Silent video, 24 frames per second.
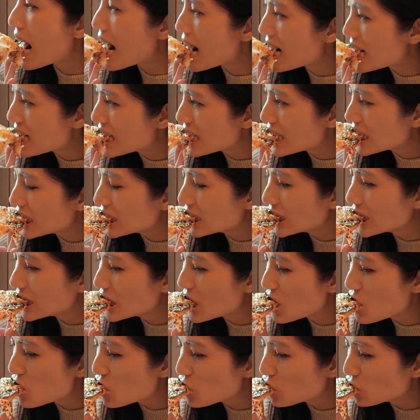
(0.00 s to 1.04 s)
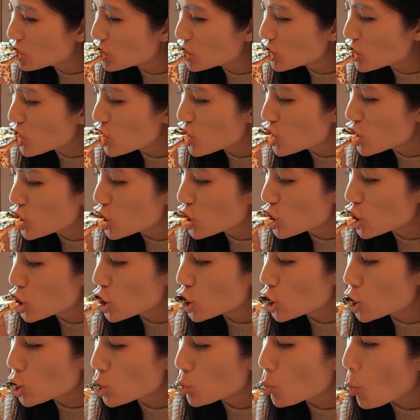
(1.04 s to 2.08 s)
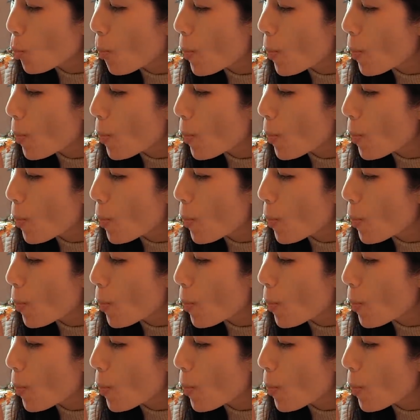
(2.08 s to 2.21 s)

Oh my goodness. That is